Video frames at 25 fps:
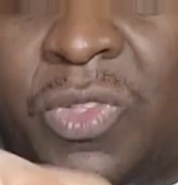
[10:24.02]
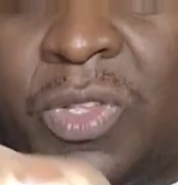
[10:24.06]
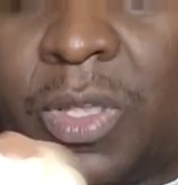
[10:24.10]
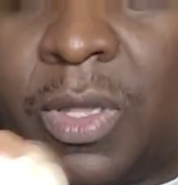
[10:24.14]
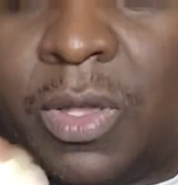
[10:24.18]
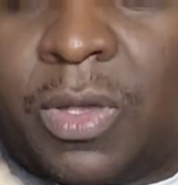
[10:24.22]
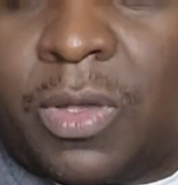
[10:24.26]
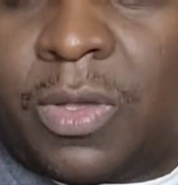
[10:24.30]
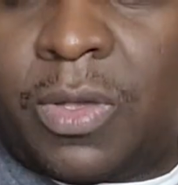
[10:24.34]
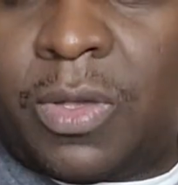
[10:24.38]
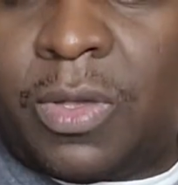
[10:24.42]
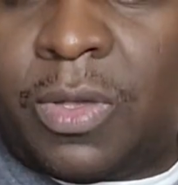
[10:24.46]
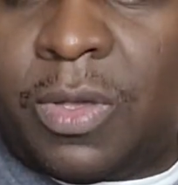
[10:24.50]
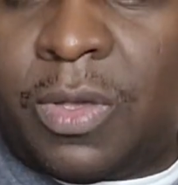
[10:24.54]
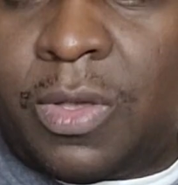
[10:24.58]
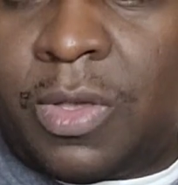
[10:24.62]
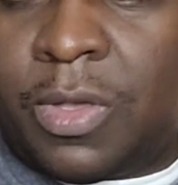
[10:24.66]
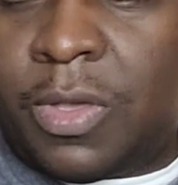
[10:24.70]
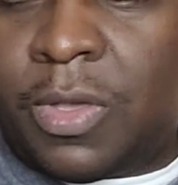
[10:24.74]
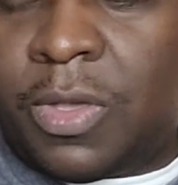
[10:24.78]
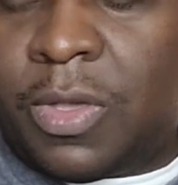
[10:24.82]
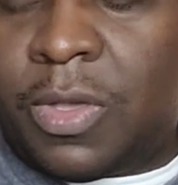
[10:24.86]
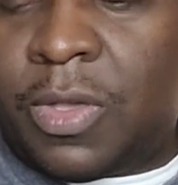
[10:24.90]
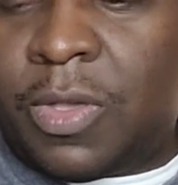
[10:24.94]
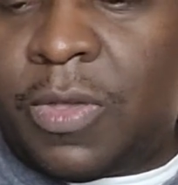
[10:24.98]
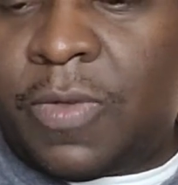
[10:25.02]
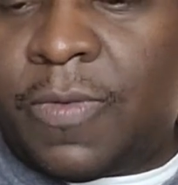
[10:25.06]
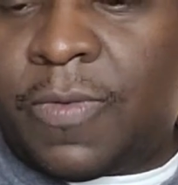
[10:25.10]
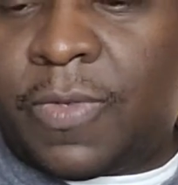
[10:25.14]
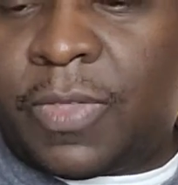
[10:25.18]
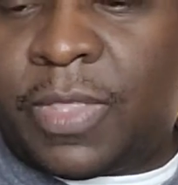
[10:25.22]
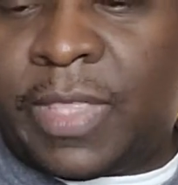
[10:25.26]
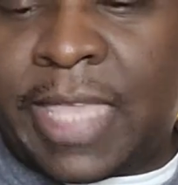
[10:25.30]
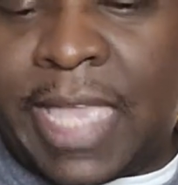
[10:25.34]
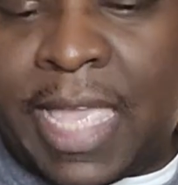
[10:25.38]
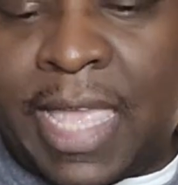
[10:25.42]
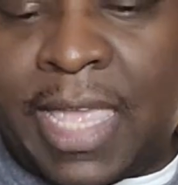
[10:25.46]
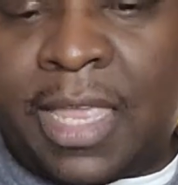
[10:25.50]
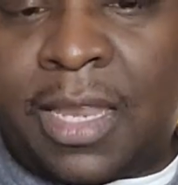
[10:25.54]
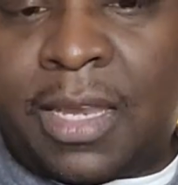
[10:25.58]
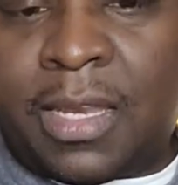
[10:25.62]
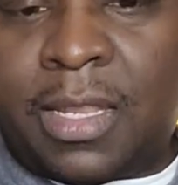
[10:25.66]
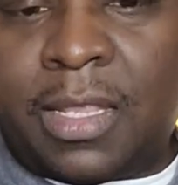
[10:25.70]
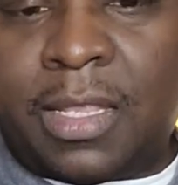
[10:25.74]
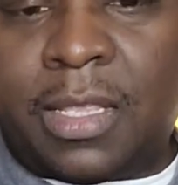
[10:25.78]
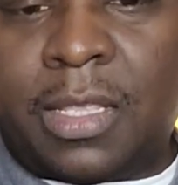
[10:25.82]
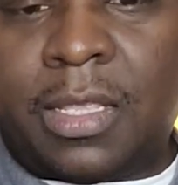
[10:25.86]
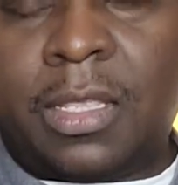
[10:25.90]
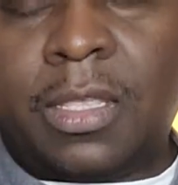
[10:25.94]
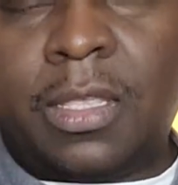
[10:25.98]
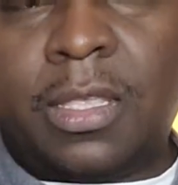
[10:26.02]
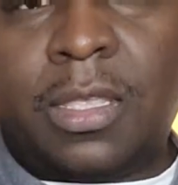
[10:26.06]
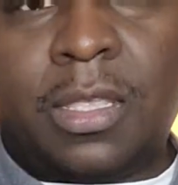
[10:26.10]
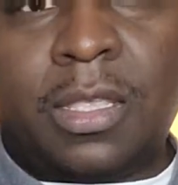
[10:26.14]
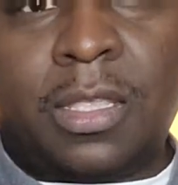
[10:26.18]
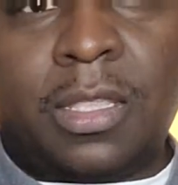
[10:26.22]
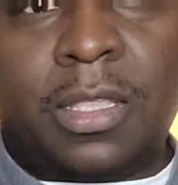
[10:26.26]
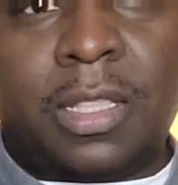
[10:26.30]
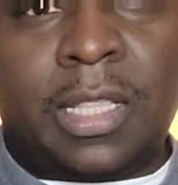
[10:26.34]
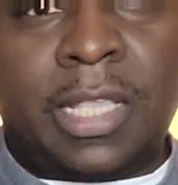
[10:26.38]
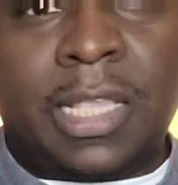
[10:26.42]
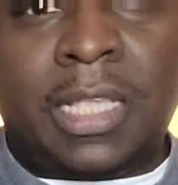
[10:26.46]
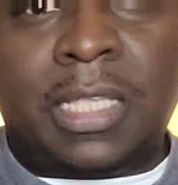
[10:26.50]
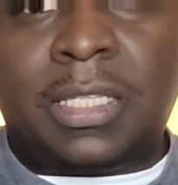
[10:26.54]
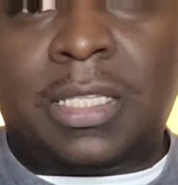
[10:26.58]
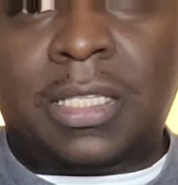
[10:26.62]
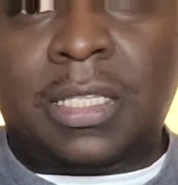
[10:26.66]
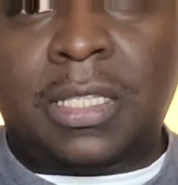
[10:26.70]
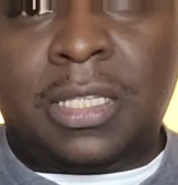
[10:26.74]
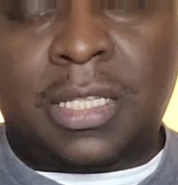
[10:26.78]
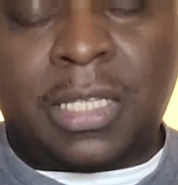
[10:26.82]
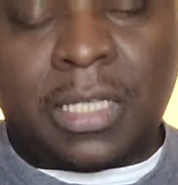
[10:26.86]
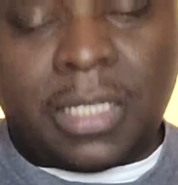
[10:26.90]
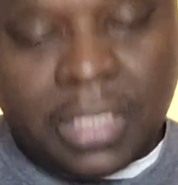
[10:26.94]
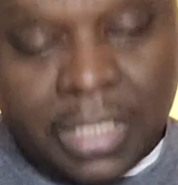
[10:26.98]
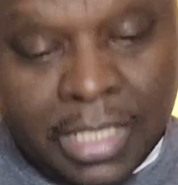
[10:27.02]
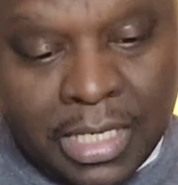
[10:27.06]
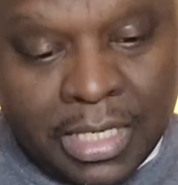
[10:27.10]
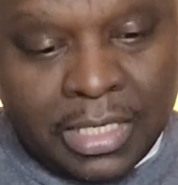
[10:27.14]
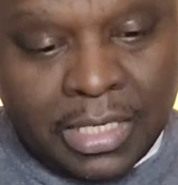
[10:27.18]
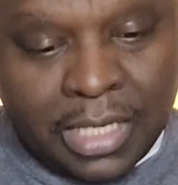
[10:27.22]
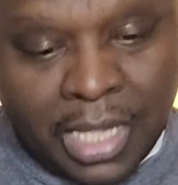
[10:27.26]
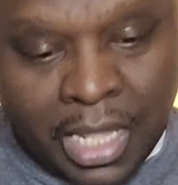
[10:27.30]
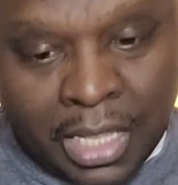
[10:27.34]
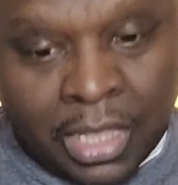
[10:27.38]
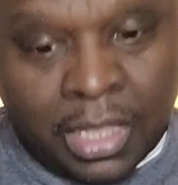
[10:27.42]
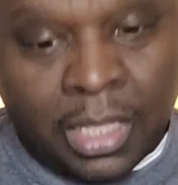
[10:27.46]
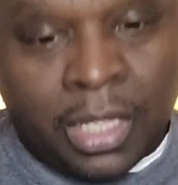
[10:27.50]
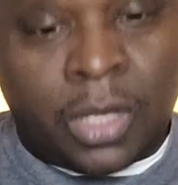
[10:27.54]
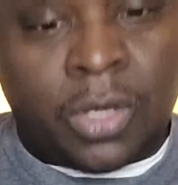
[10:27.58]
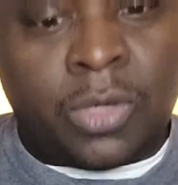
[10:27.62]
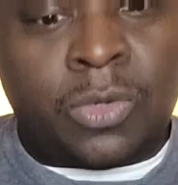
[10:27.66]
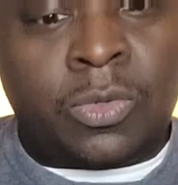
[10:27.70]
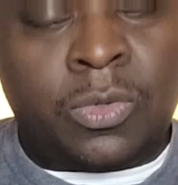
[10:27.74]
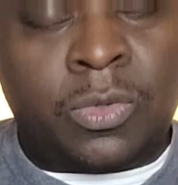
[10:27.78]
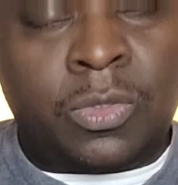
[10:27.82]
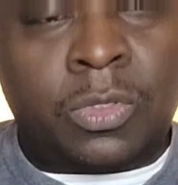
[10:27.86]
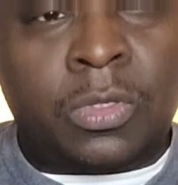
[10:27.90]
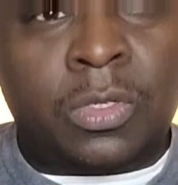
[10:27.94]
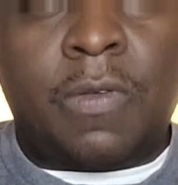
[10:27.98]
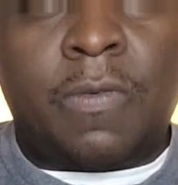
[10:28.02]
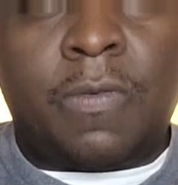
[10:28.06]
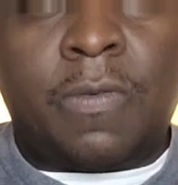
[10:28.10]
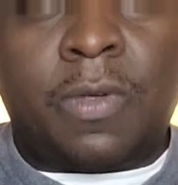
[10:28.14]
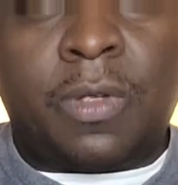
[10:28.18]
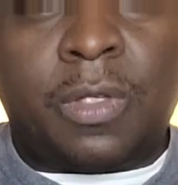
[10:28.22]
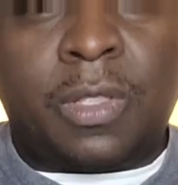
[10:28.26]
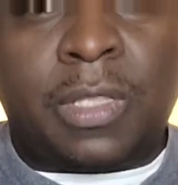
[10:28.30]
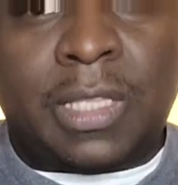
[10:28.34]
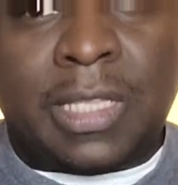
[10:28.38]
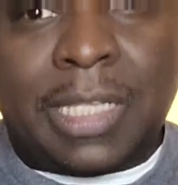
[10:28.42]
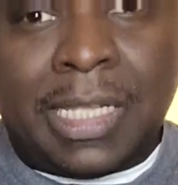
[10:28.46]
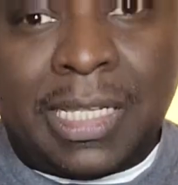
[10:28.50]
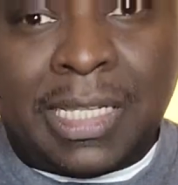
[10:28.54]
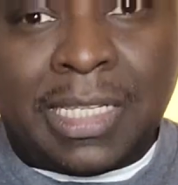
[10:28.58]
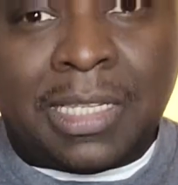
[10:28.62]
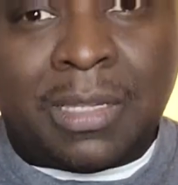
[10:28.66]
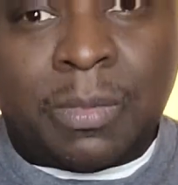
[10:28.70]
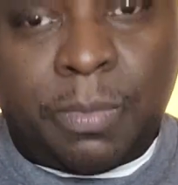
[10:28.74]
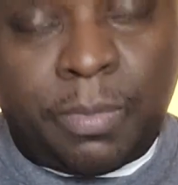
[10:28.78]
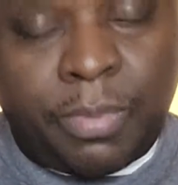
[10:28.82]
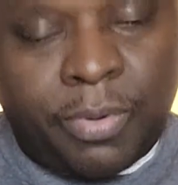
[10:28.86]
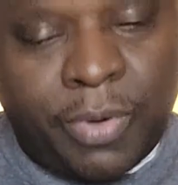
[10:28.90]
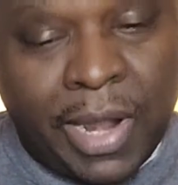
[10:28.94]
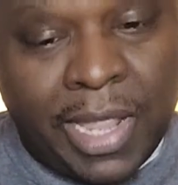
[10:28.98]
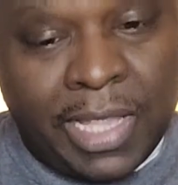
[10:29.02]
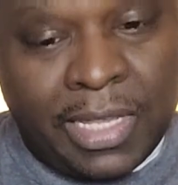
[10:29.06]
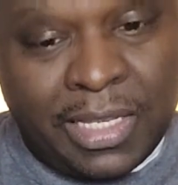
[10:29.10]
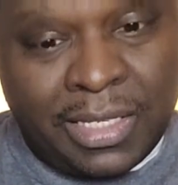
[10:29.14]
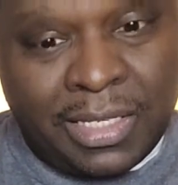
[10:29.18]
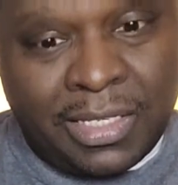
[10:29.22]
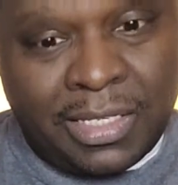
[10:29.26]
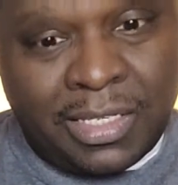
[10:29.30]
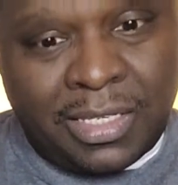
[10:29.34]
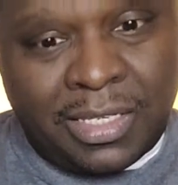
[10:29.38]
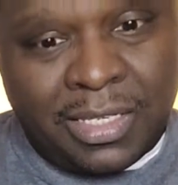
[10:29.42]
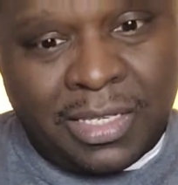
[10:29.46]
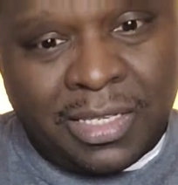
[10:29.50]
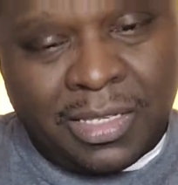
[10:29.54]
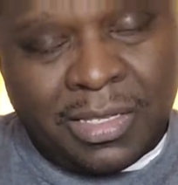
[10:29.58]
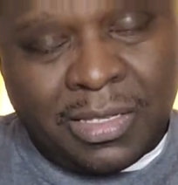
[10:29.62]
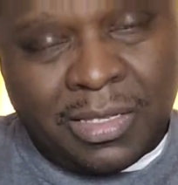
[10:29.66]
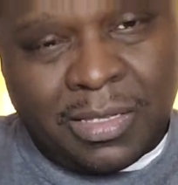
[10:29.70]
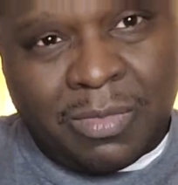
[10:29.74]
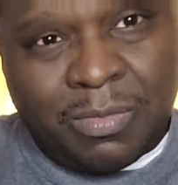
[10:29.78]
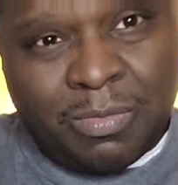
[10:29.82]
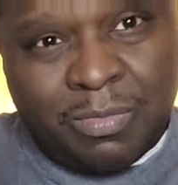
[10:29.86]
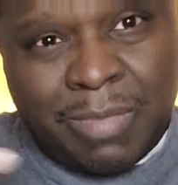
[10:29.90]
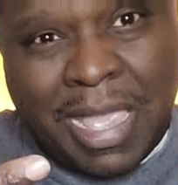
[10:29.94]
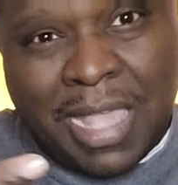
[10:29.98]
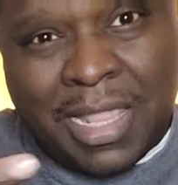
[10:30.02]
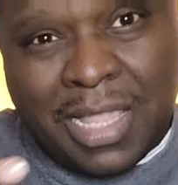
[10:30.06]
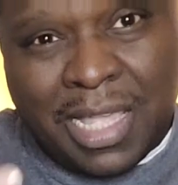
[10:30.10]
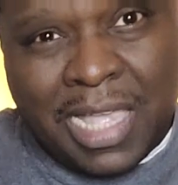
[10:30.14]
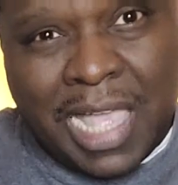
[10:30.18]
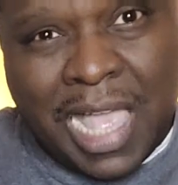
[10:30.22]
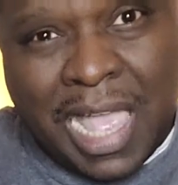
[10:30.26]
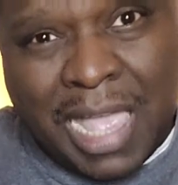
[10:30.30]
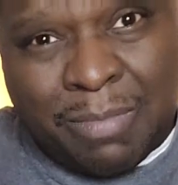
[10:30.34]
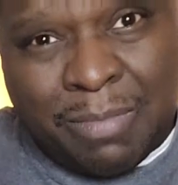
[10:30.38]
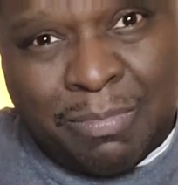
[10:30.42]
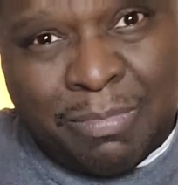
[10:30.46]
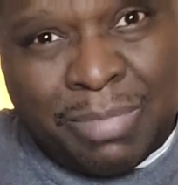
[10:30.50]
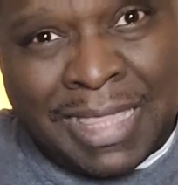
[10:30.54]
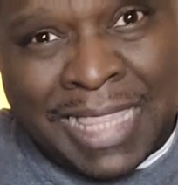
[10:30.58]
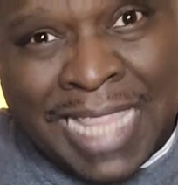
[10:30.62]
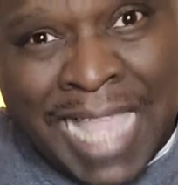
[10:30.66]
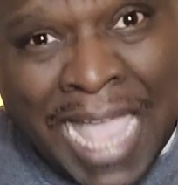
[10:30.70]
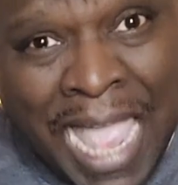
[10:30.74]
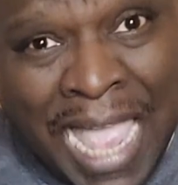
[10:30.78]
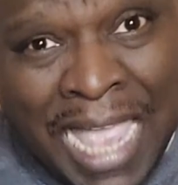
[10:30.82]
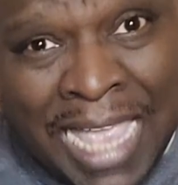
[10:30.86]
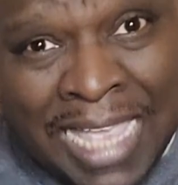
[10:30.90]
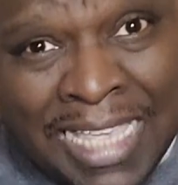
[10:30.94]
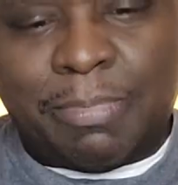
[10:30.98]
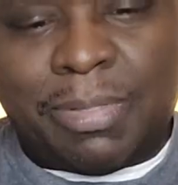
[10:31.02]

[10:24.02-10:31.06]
so for that, this alone, for a decent price, Malachi Black.